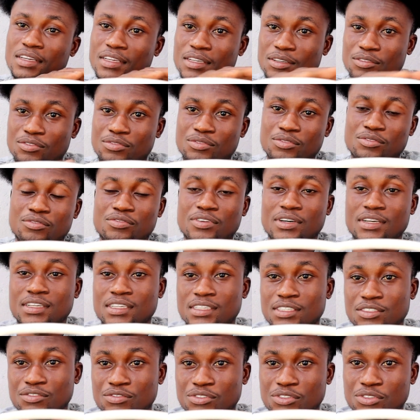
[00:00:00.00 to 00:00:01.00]
if you find
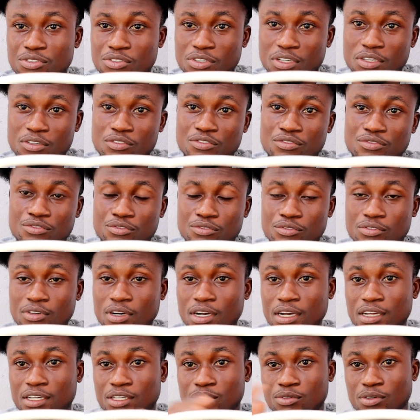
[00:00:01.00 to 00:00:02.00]
this video helpful
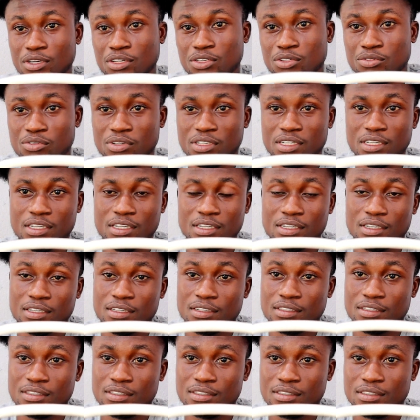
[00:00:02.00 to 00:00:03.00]
and you are new here,
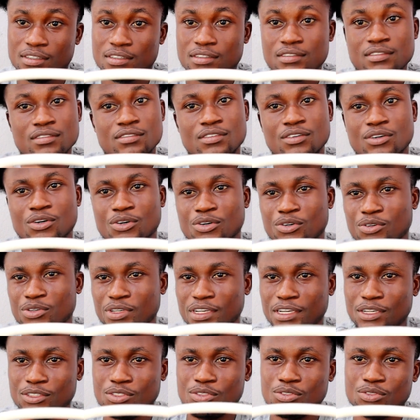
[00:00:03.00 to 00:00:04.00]
all
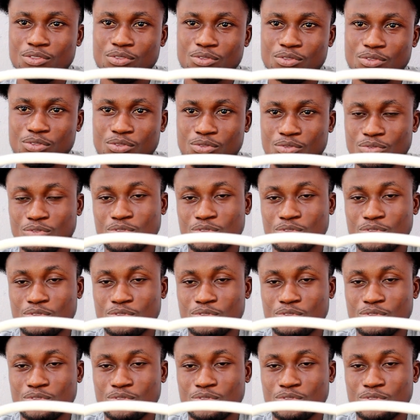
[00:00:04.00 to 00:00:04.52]
you got to do is to